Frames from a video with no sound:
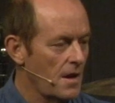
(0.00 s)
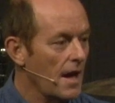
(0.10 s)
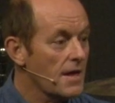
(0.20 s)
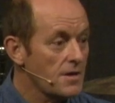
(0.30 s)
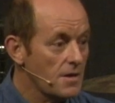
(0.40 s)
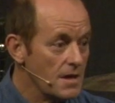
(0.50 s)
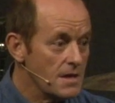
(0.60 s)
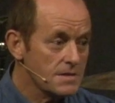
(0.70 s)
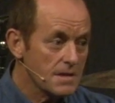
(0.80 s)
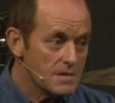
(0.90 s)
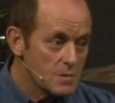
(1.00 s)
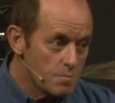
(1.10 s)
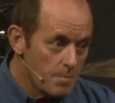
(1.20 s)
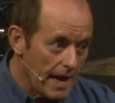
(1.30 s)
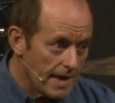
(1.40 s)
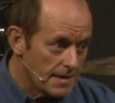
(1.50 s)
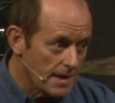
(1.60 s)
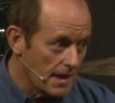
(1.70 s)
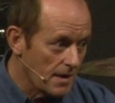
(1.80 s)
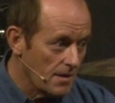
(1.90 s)
and he is
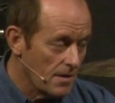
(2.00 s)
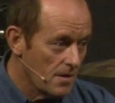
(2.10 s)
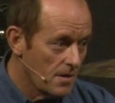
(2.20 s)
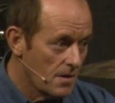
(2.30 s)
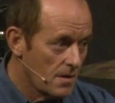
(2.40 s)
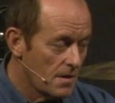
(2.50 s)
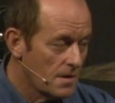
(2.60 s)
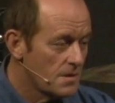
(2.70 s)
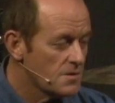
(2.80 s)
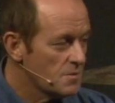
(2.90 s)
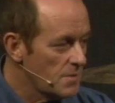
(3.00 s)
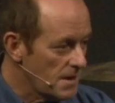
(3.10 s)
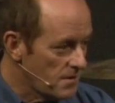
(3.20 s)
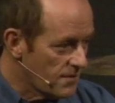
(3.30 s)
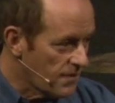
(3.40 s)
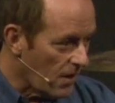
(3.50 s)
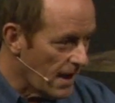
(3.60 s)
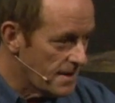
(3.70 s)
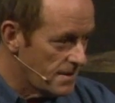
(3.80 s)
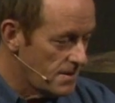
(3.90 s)
expecting to be
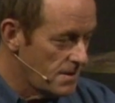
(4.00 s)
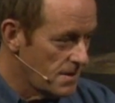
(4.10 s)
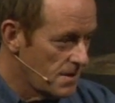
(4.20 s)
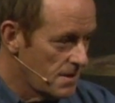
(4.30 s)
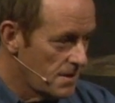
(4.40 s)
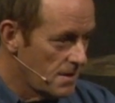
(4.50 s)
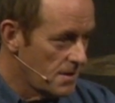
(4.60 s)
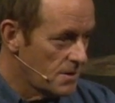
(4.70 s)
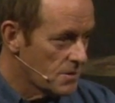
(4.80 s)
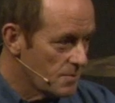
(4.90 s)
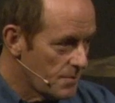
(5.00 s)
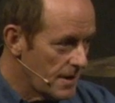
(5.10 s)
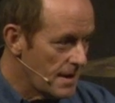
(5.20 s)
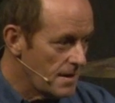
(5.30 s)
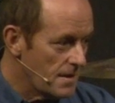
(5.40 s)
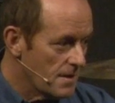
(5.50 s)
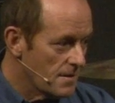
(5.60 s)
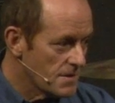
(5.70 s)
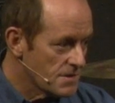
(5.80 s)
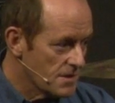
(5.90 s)
invited to be
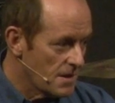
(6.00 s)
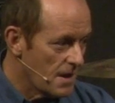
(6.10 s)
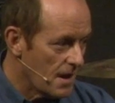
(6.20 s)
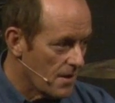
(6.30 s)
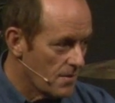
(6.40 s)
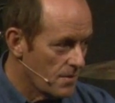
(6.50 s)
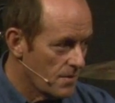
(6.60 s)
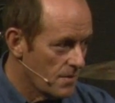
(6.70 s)
the CEO.